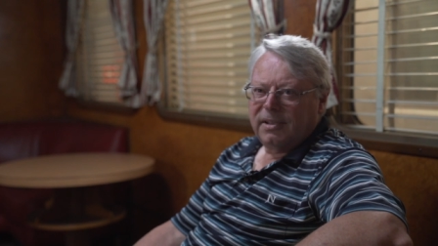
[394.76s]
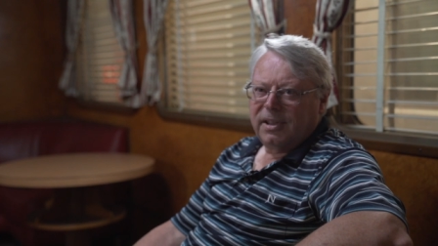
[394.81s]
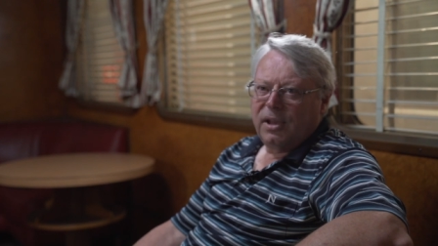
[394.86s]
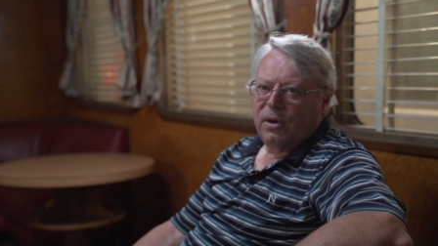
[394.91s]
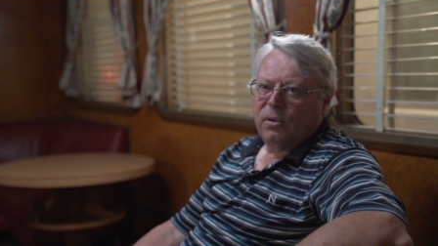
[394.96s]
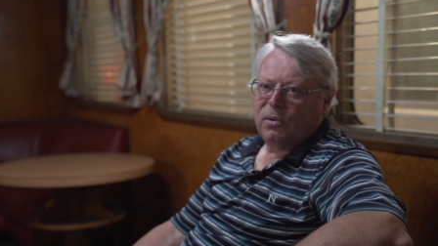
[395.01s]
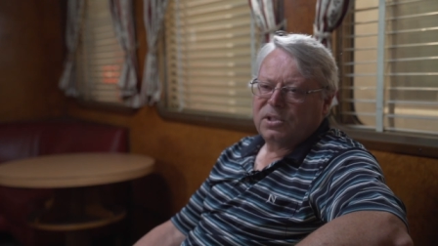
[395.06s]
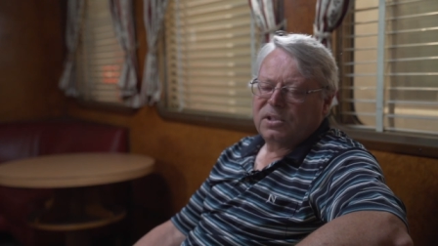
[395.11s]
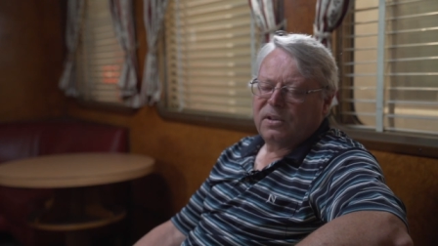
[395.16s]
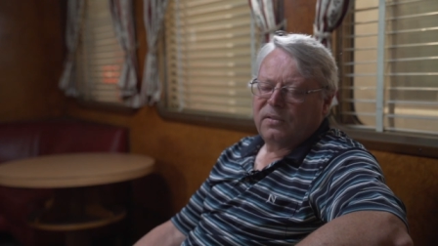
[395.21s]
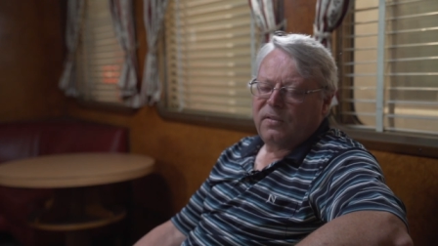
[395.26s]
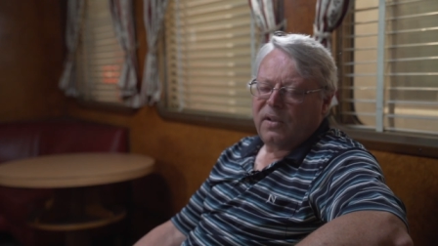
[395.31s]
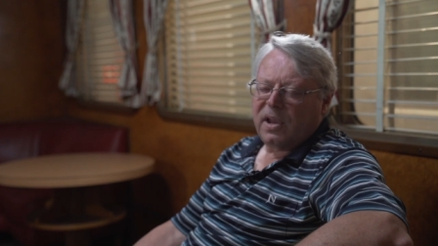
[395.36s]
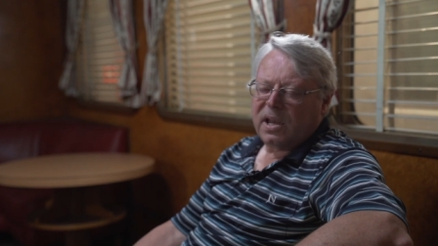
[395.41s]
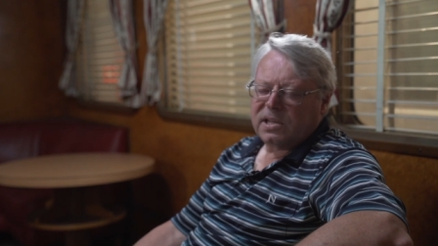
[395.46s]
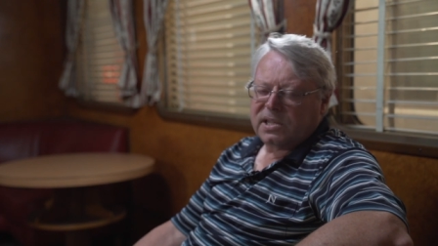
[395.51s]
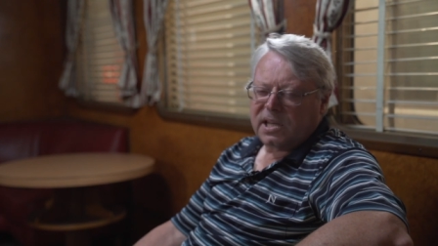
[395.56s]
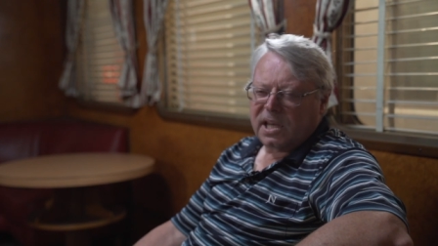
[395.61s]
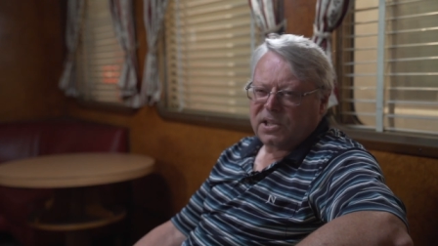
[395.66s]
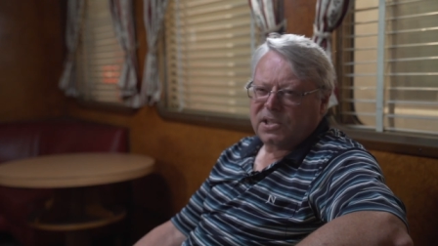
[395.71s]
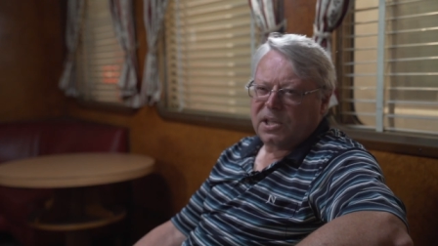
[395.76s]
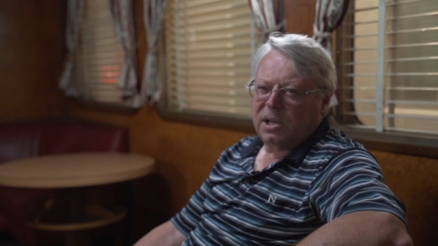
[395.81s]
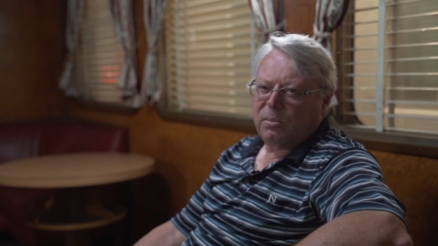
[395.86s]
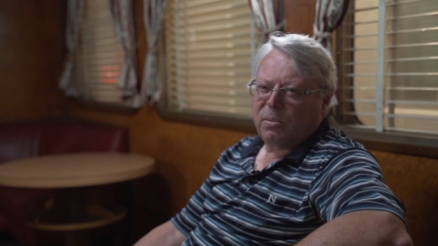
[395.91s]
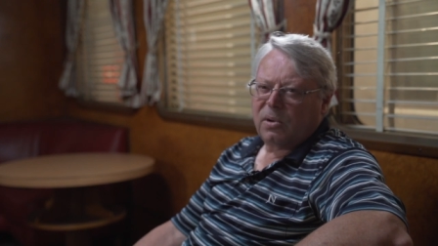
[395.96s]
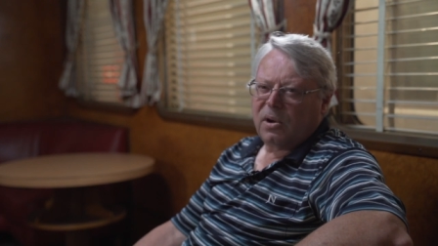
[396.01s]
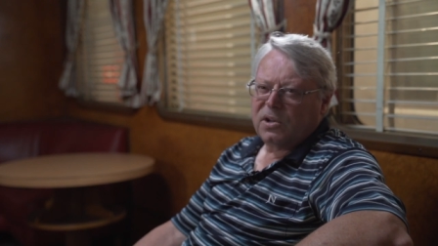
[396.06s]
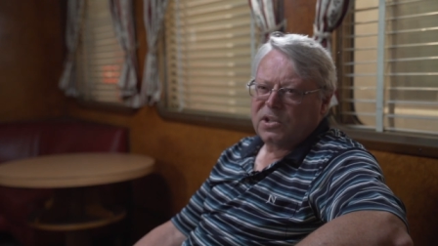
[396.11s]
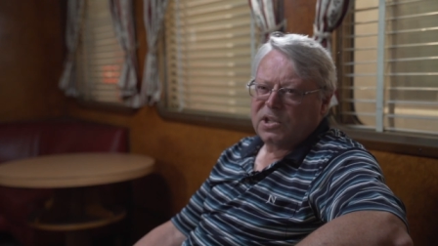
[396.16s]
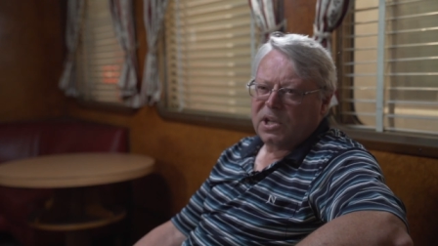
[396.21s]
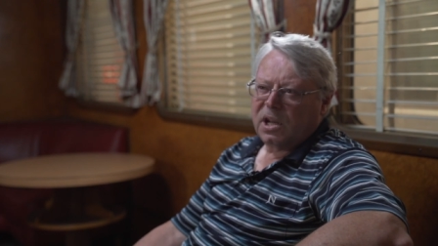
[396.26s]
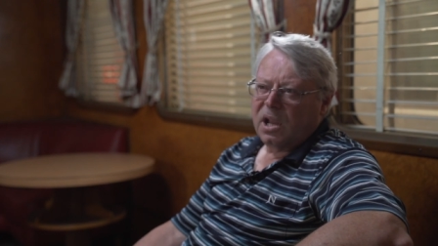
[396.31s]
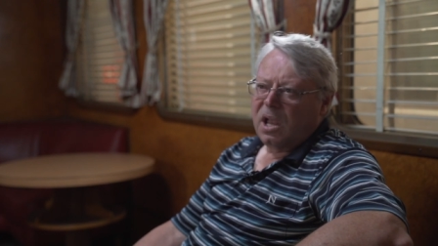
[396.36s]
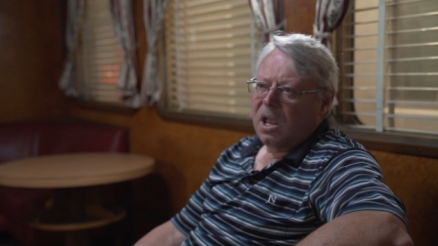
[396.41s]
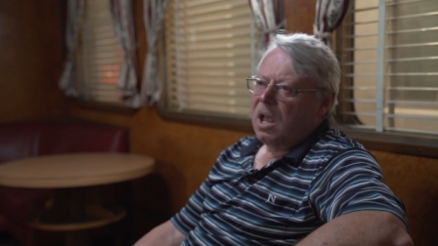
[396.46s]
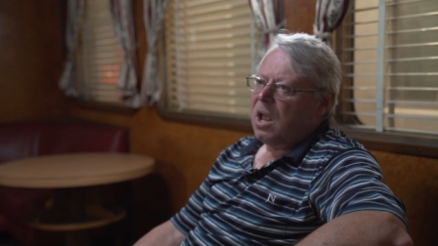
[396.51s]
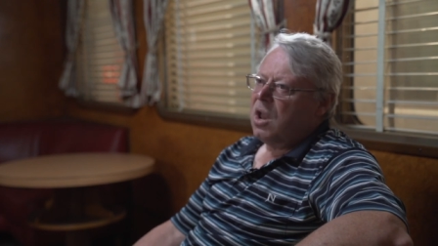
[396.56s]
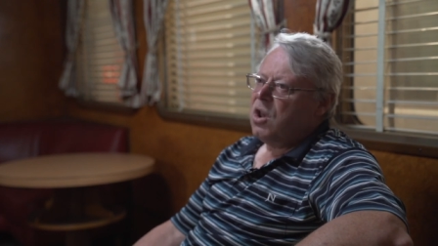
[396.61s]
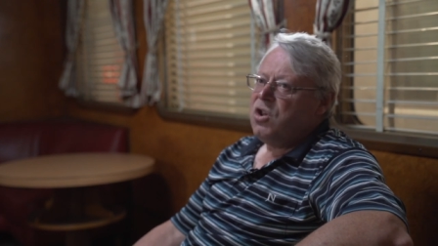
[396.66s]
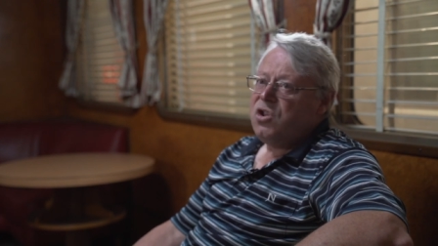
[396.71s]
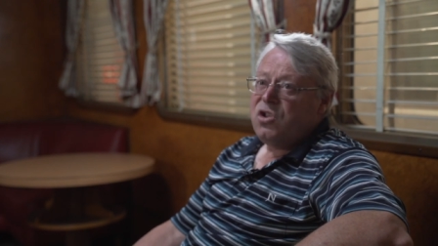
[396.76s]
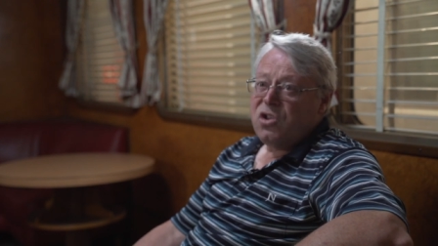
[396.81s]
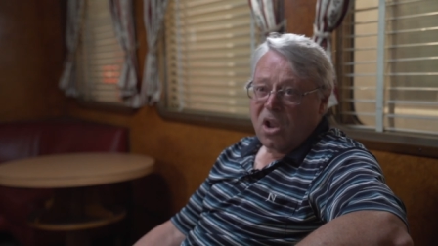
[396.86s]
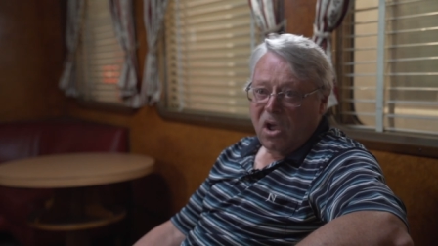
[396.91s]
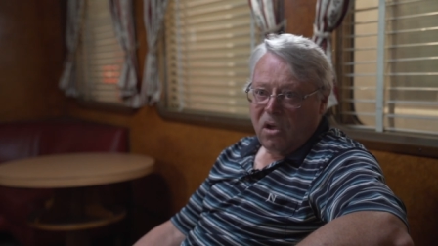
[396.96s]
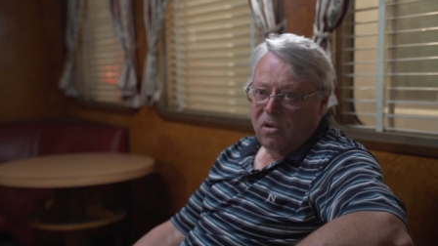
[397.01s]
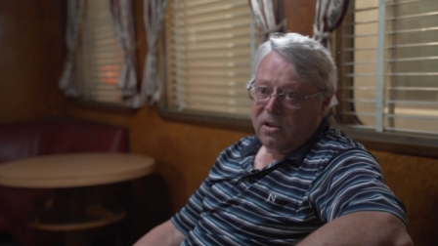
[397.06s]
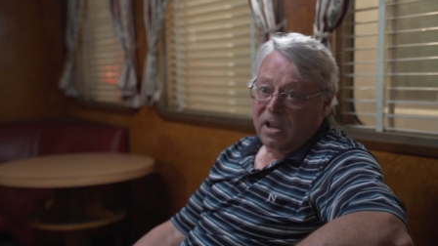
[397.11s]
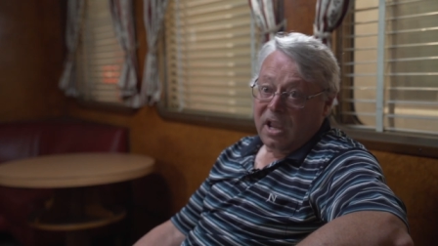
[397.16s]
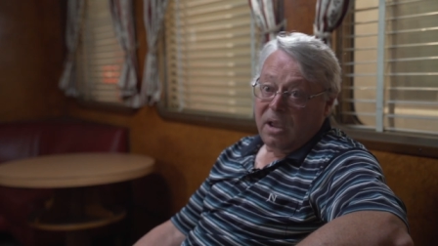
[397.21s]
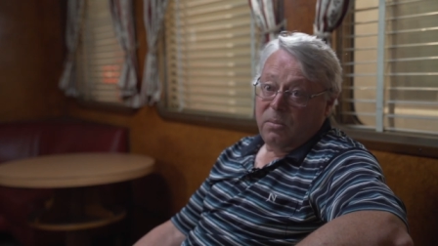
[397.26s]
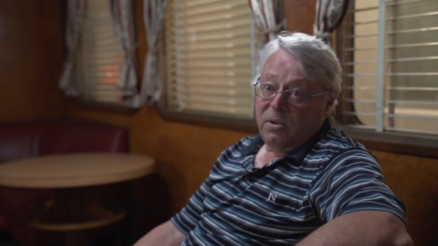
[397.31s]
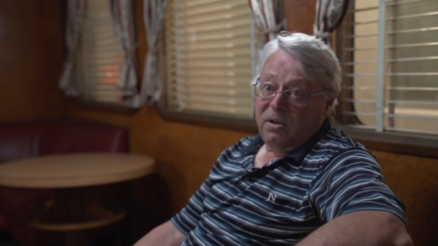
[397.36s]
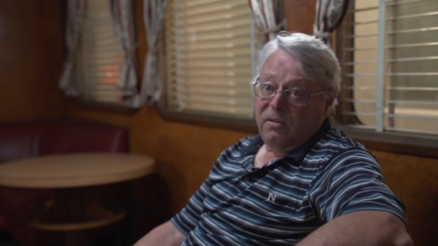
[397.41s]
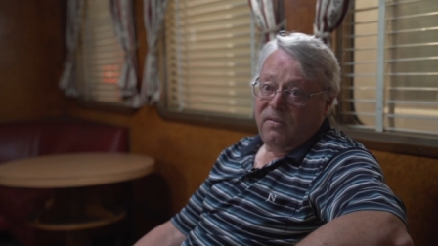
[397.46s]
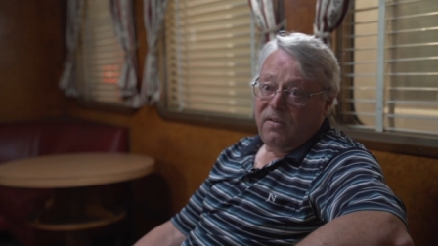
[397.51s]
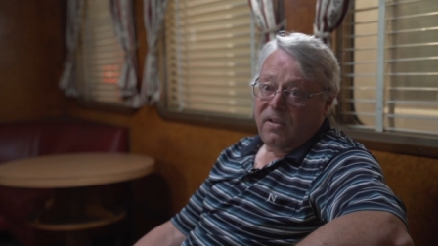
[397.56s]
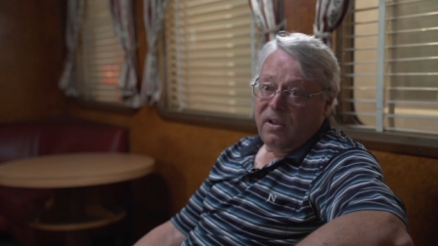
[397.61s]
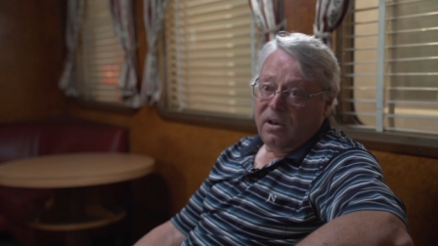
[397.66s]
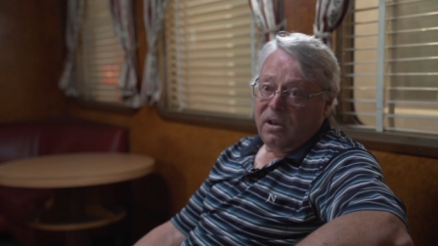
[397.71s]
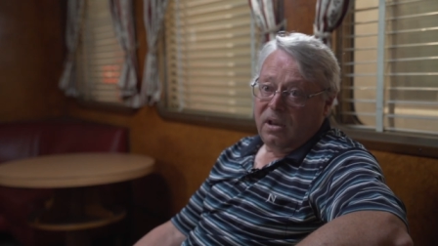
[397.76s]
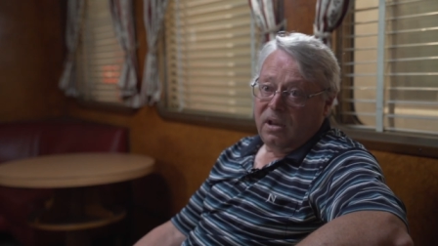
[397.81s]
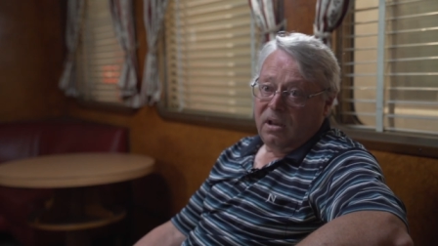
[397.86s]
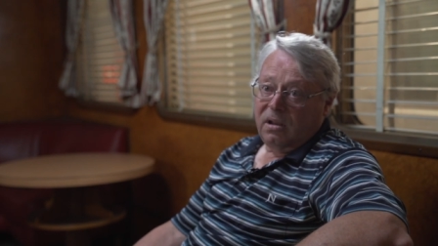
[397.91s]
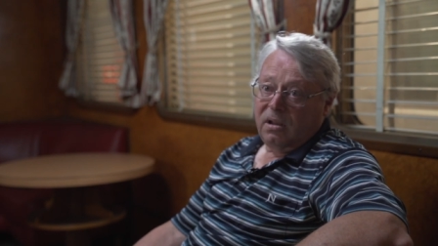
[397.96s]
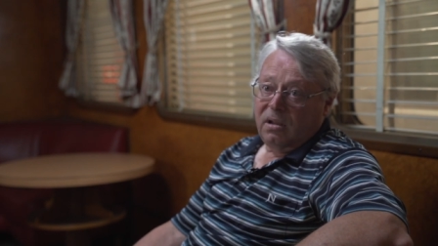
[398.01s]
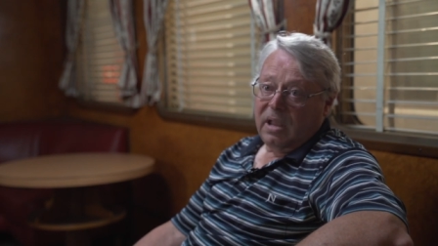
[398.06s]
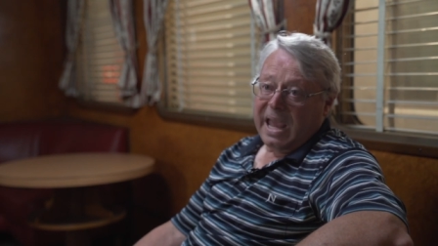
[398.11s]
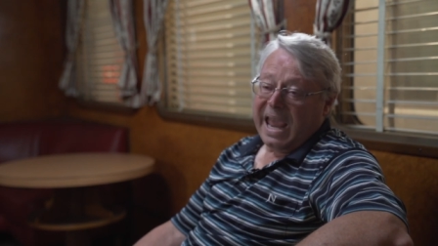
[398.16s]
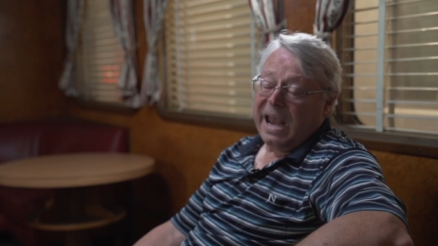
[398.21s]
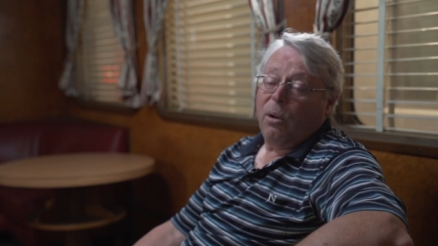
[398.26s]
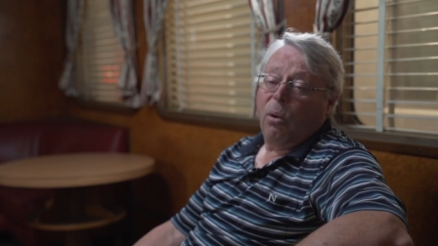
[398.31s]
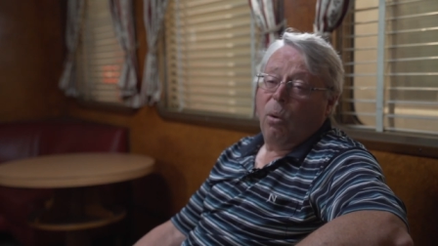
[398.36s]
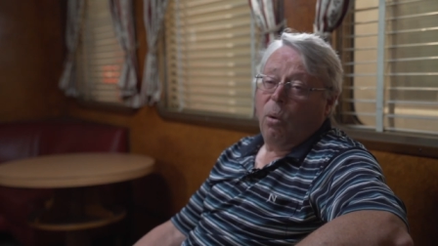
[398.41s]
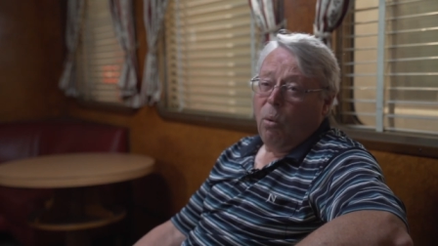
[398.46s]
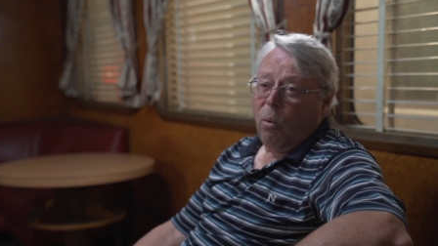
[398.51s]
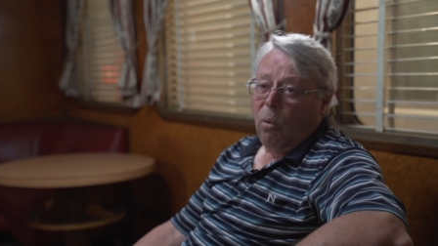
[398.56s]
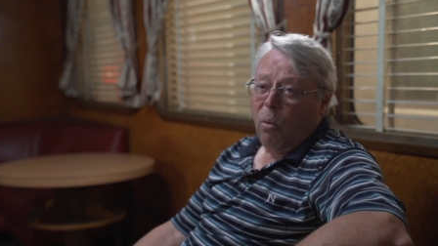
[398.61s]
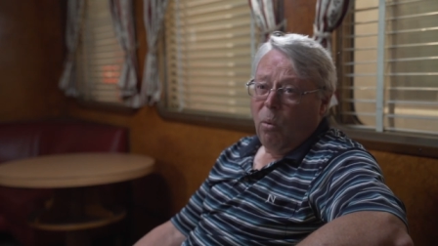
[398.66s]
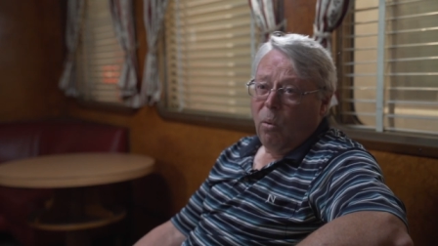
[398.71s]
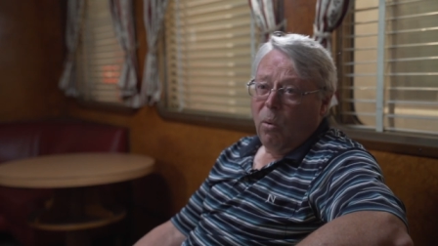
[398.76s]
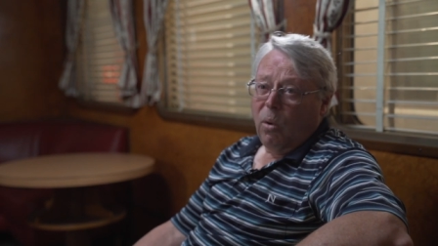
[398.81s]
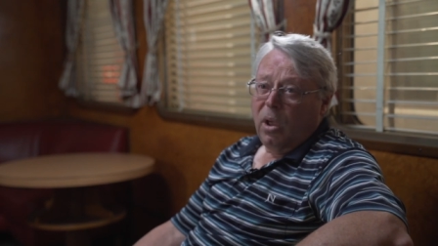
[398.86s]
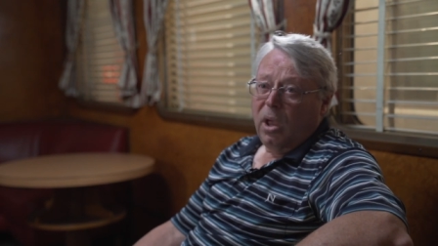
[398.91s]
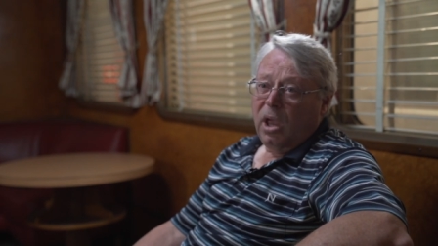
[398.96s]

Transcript: It was a fantastic project, no government funding at all.